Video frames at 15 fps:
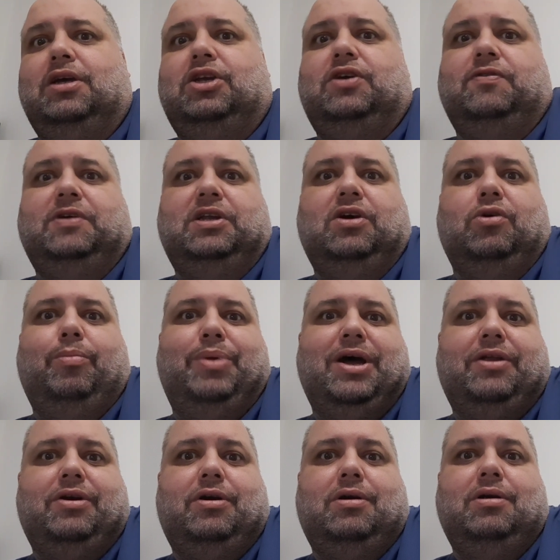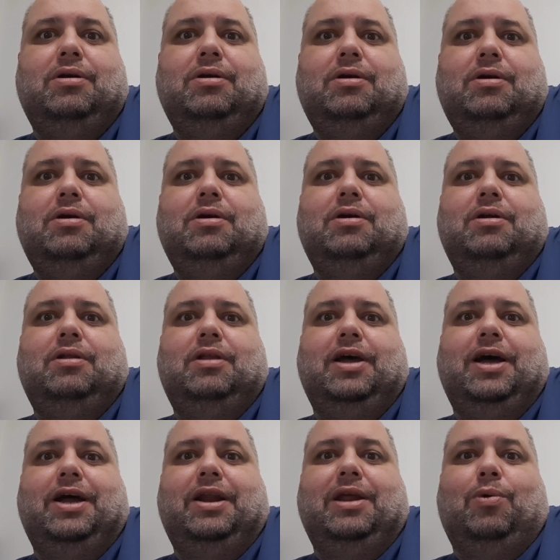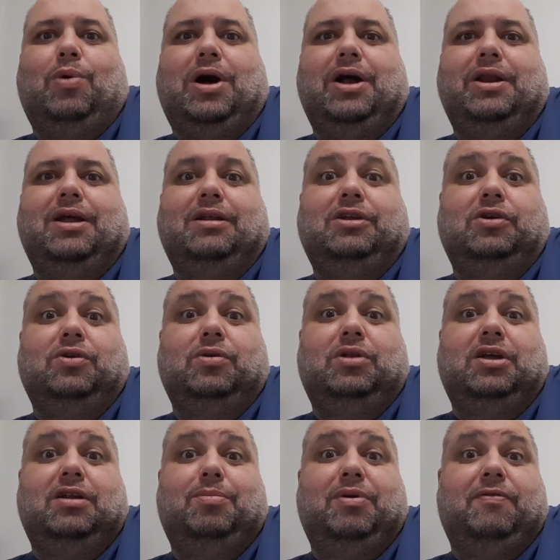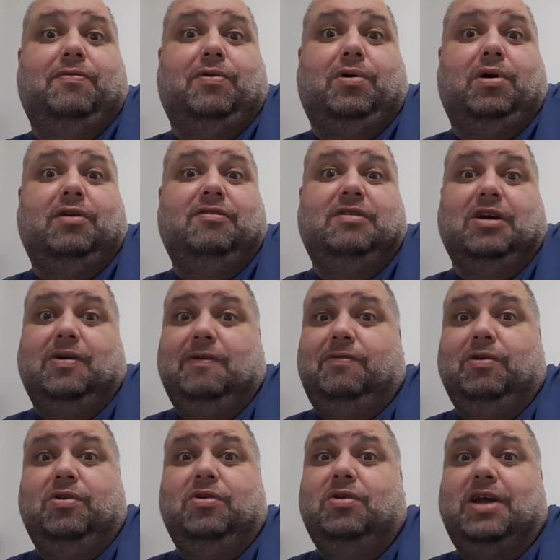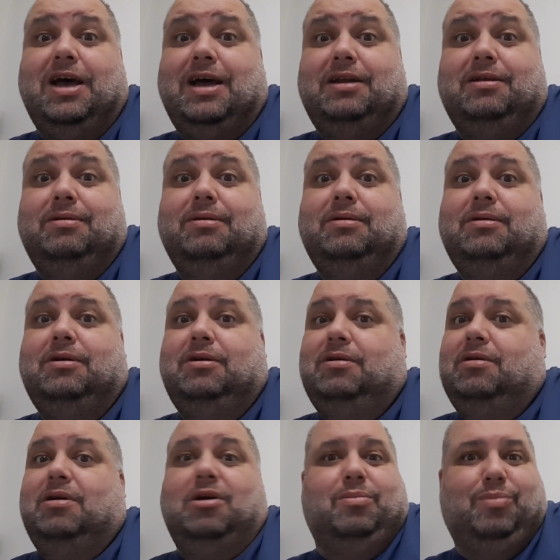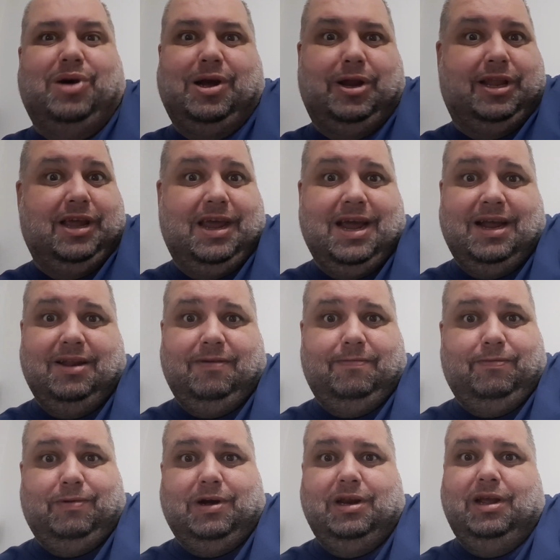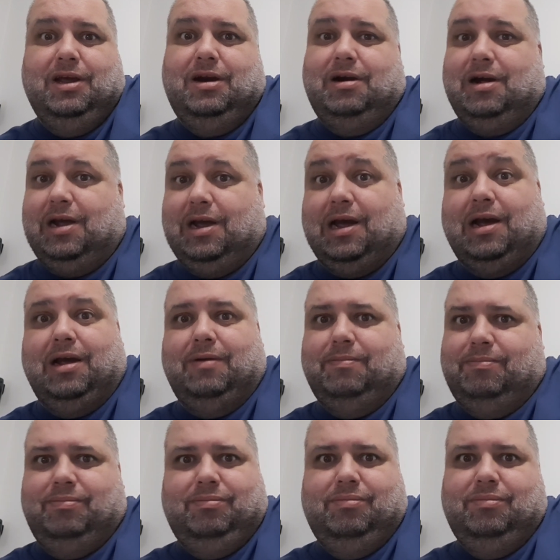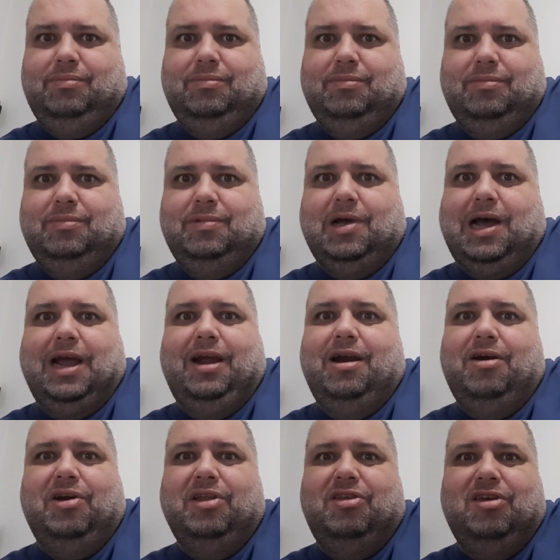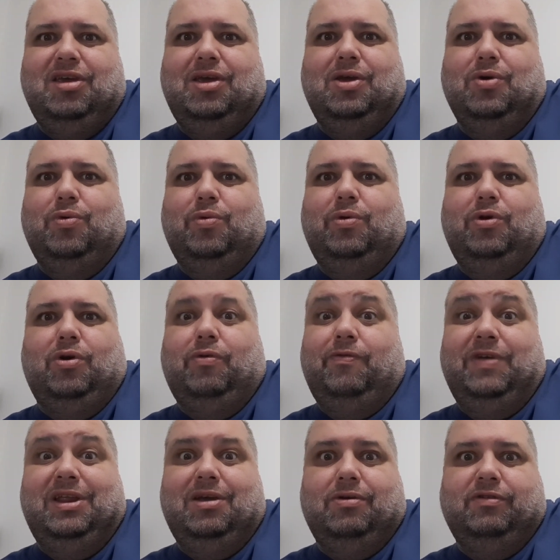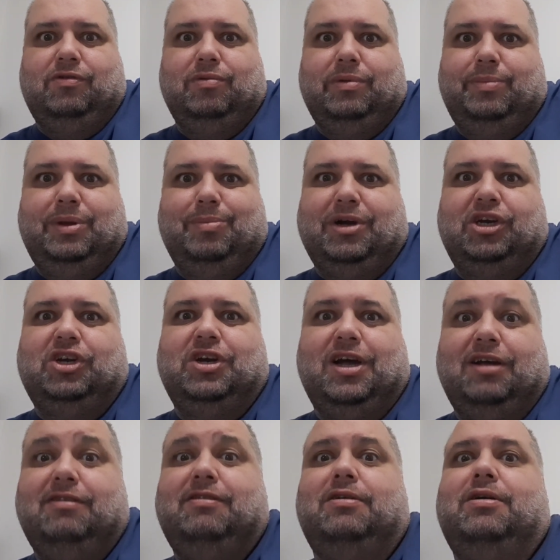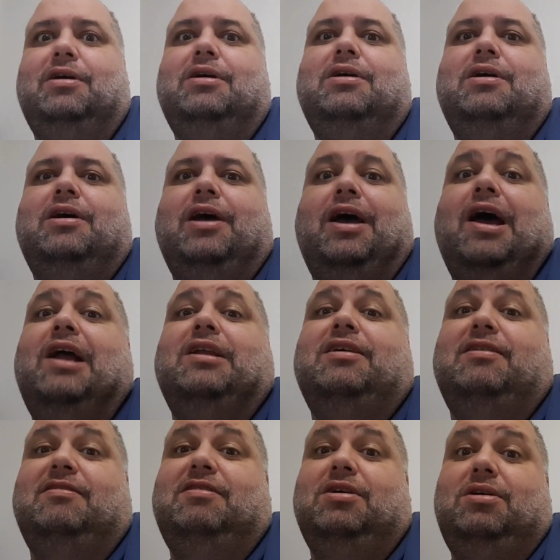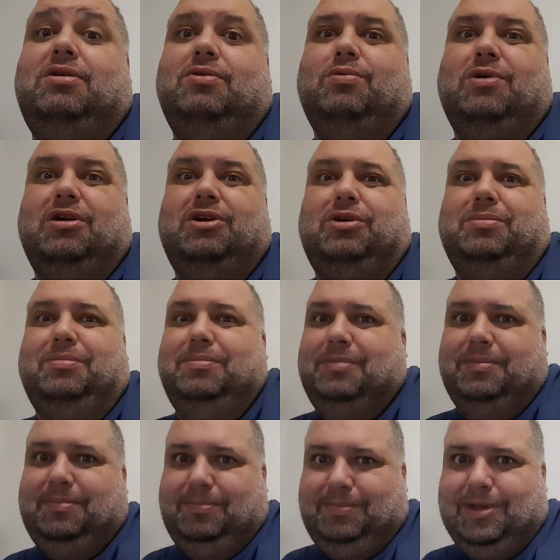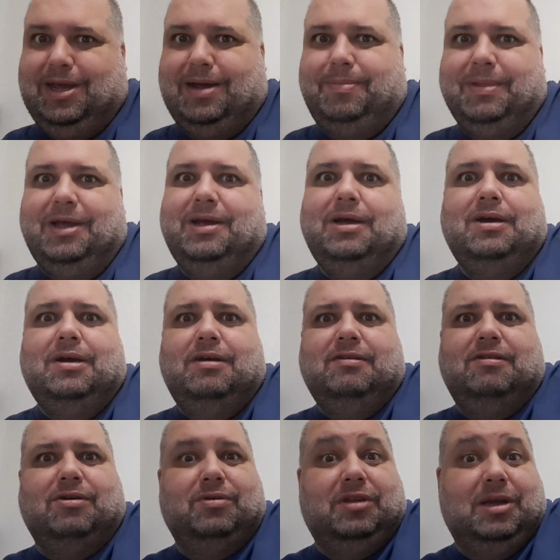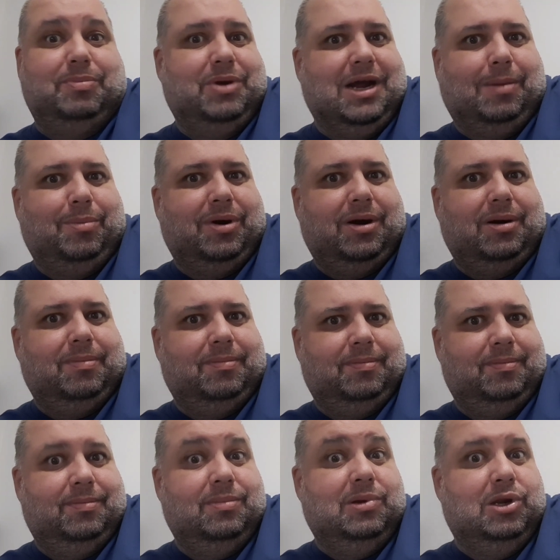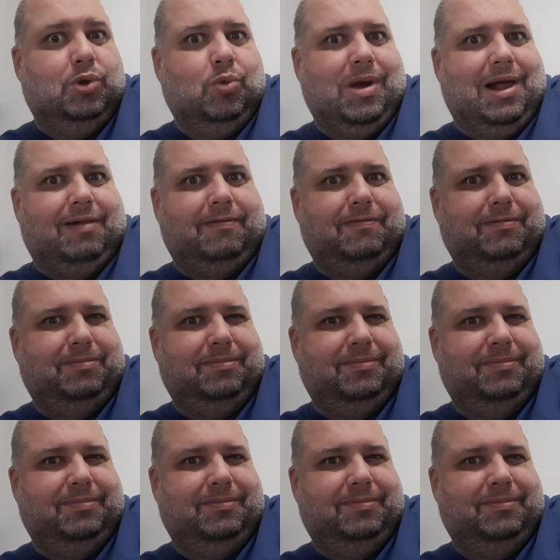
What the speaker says: each video better than the one that you did before. So if you do that, by the end of 1 year, I guarantee you your videos will be much nicer and easier to watch. Yeah. So tip number 12.